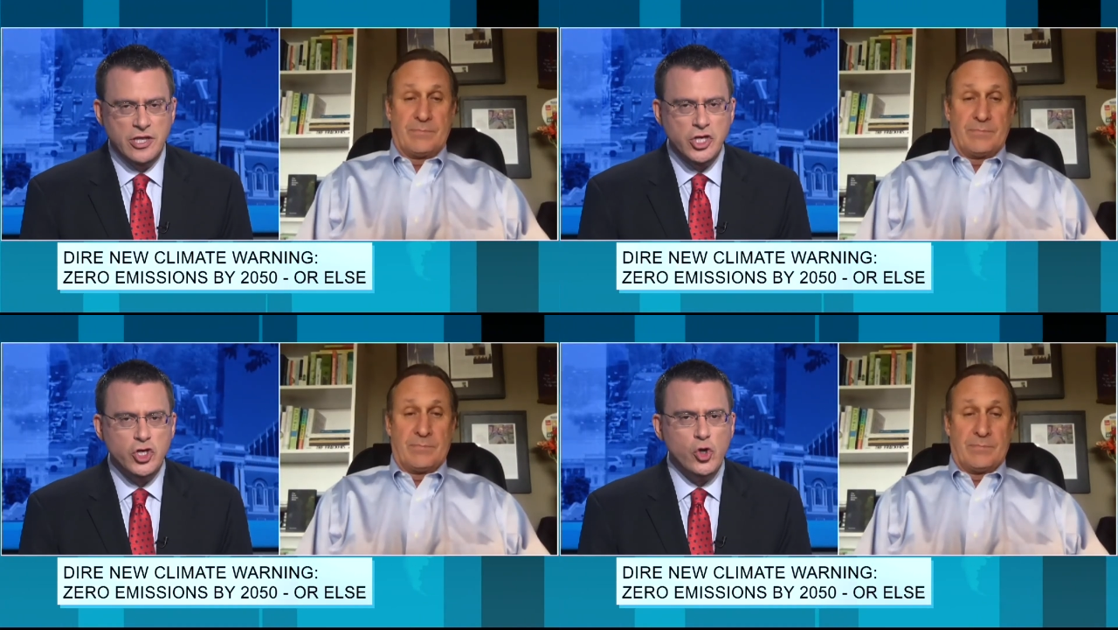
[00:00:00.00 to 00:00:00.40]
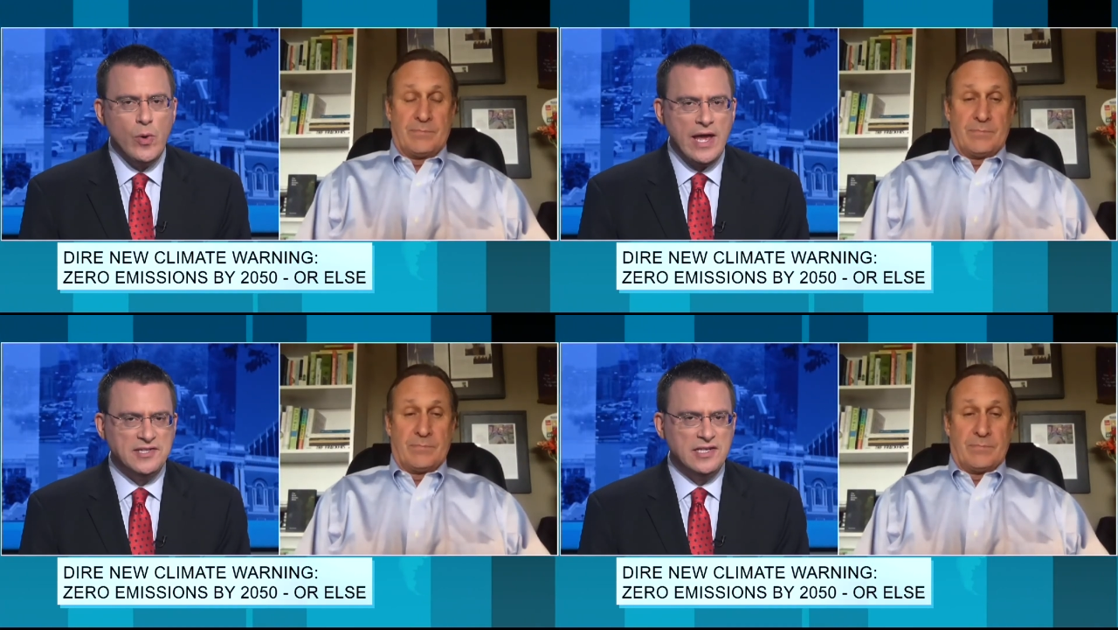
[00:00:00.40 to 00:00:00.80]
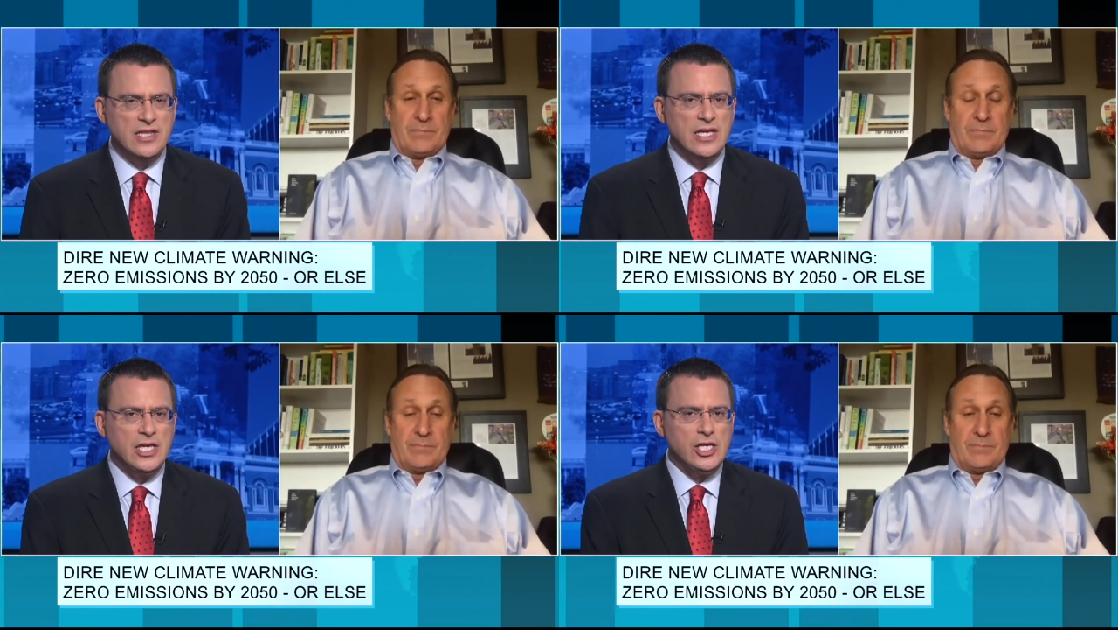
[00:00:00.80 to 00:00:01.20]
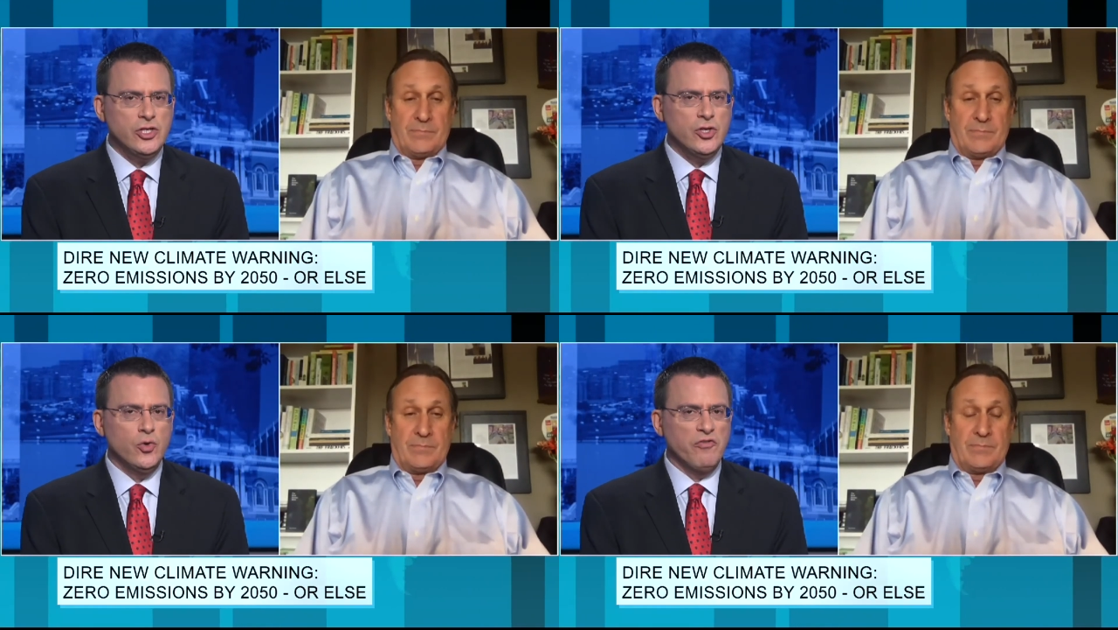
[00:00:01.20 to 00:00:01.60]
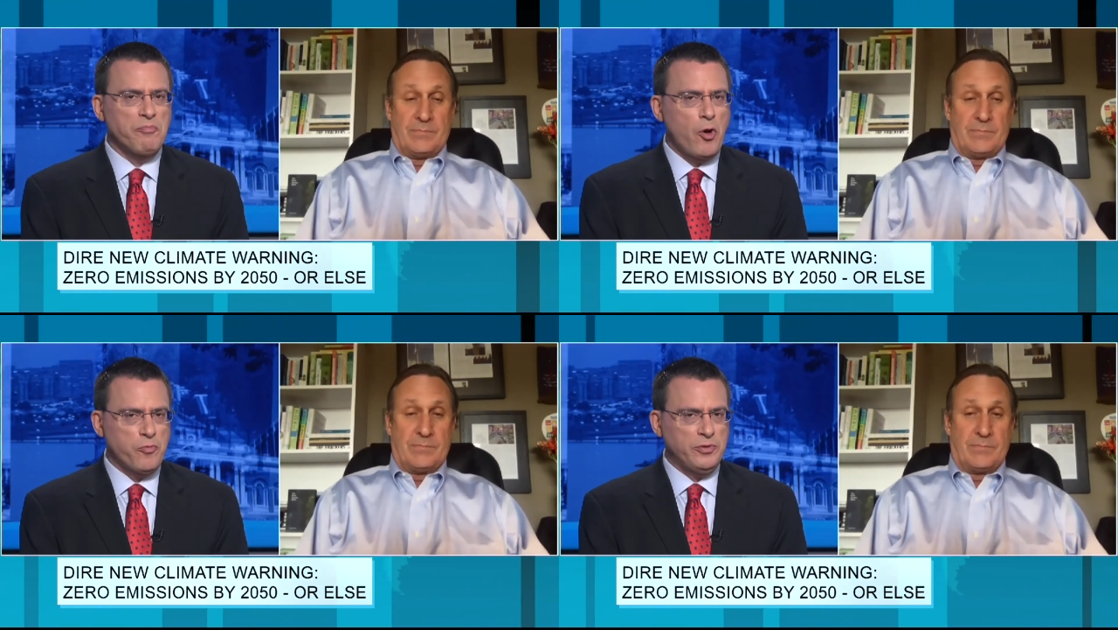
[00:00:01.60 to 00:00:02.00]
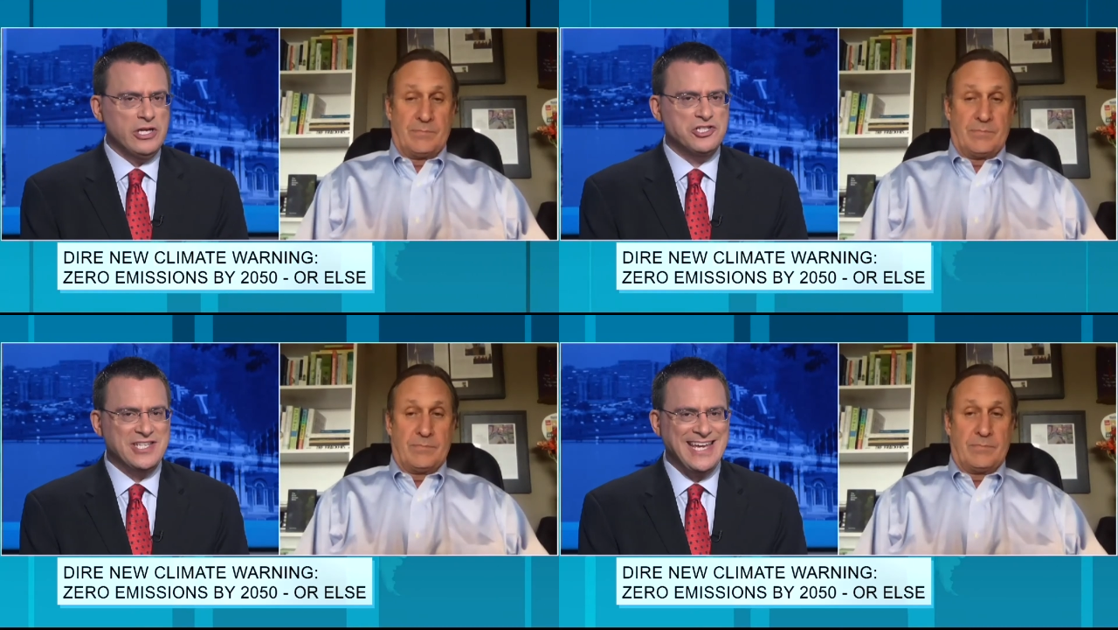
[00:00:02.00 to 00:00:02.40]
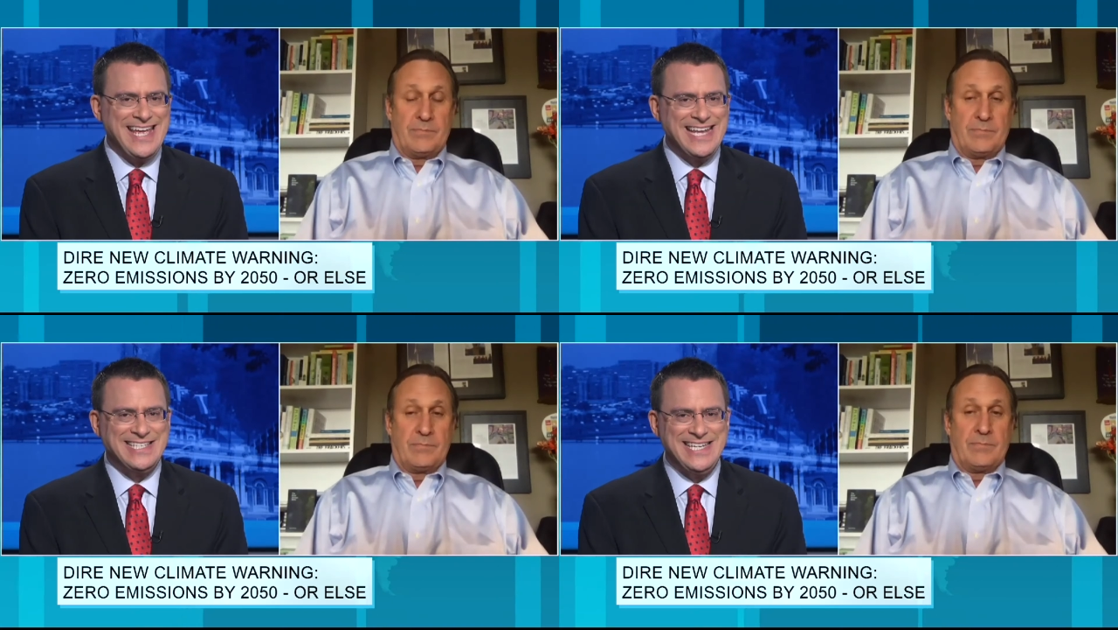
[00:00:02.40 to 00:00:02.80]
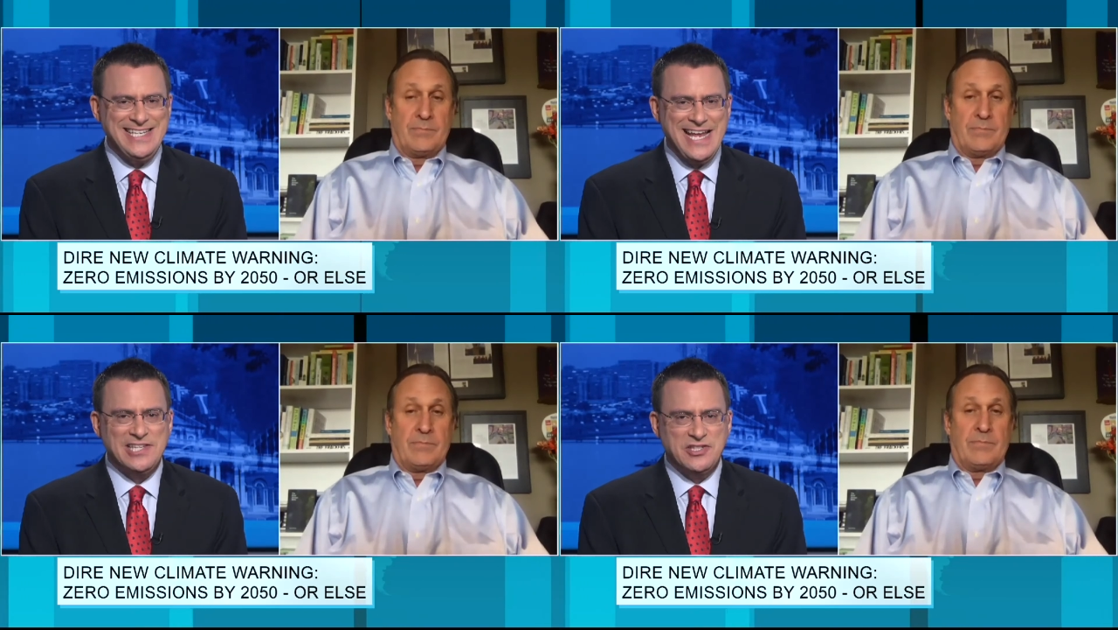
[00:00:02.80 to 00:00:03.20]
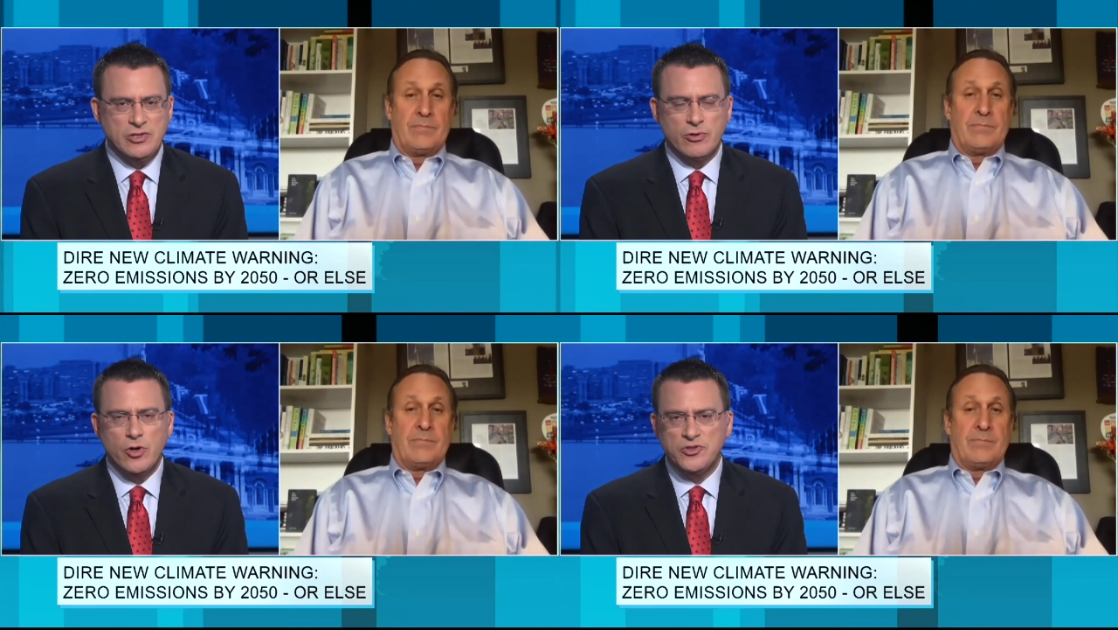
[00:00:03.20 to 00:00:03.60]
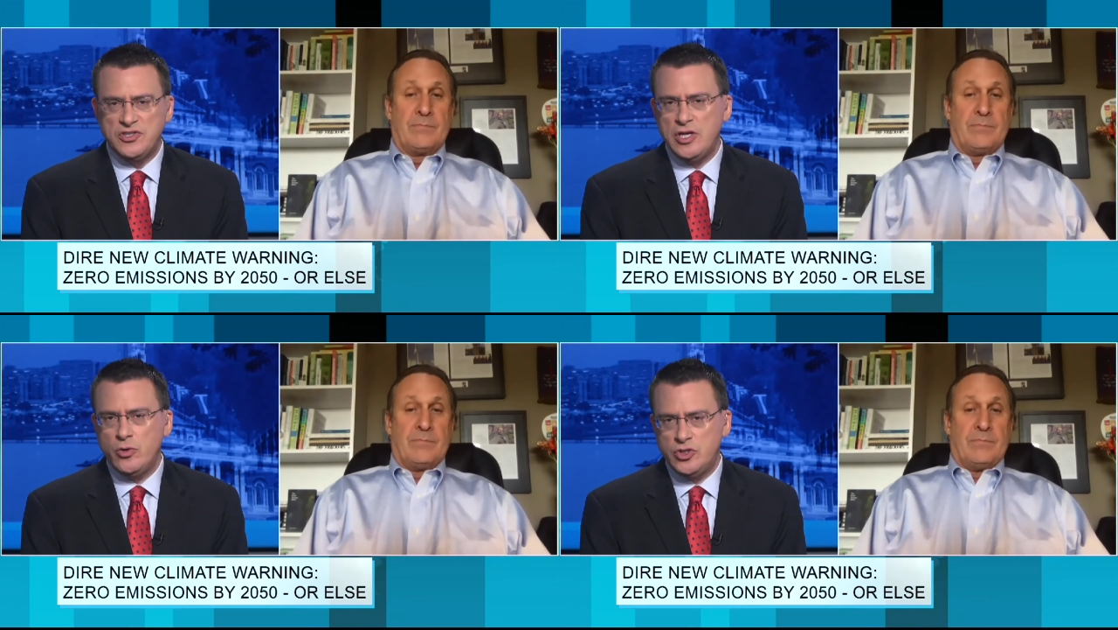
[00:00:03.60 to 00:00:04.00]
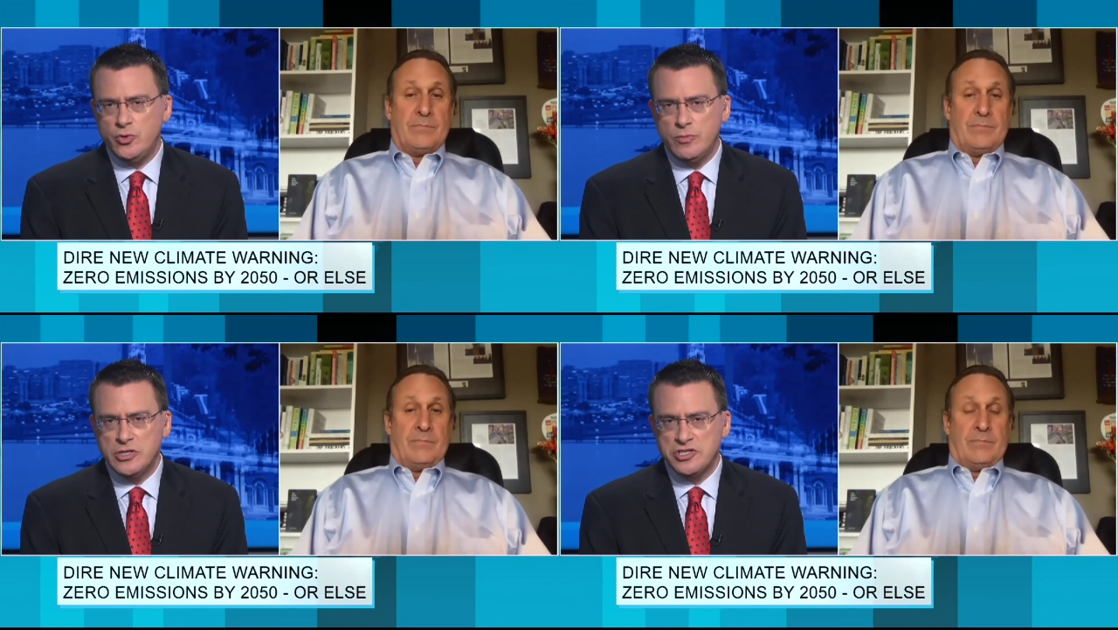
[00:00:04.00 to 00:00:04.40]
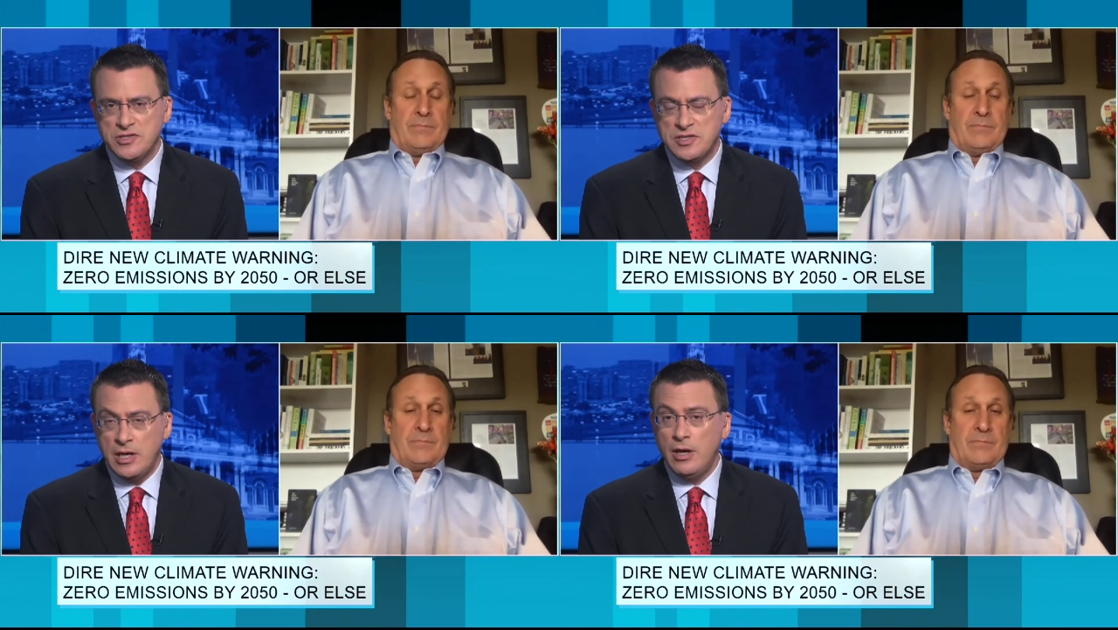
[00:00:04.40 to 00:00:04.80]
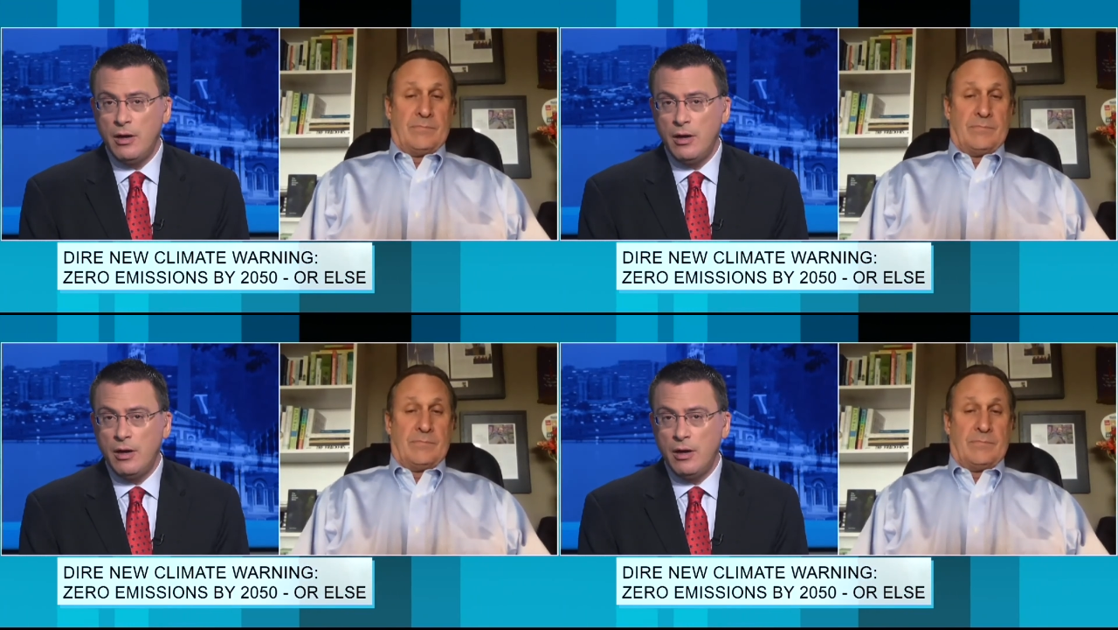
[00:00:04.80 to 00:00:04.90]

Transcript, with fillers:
Speaker 1: The U.S. and the EU have both pledged to get to net zero CO2 emissions